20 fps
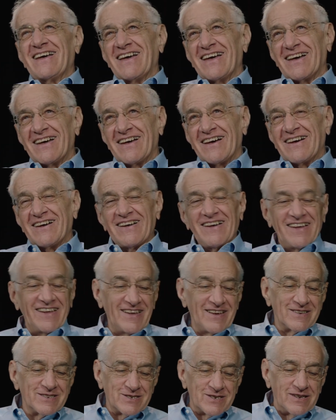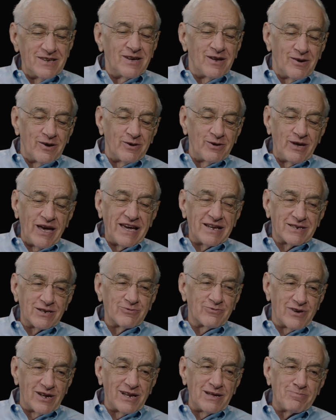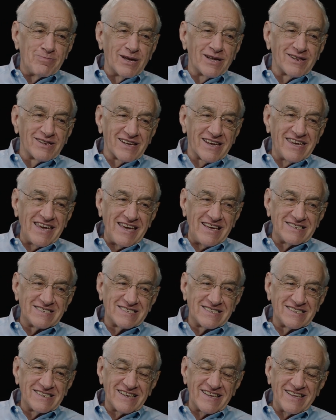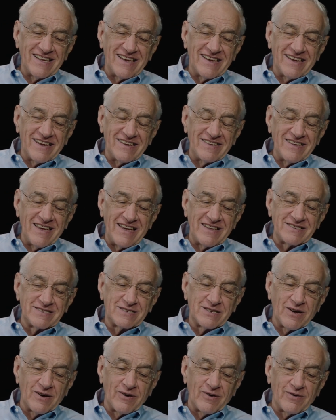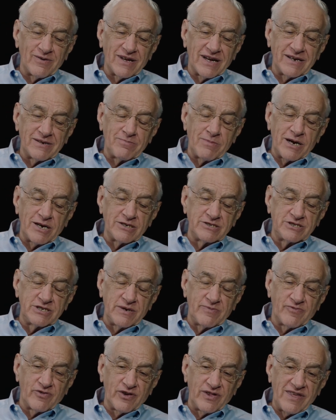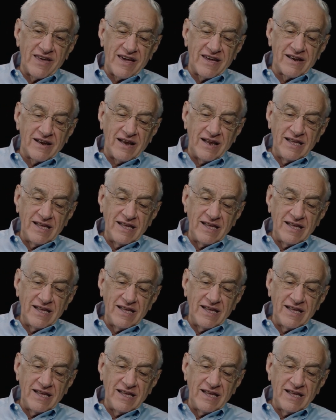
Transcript: You had to really build a case, and so I admired Jim for that.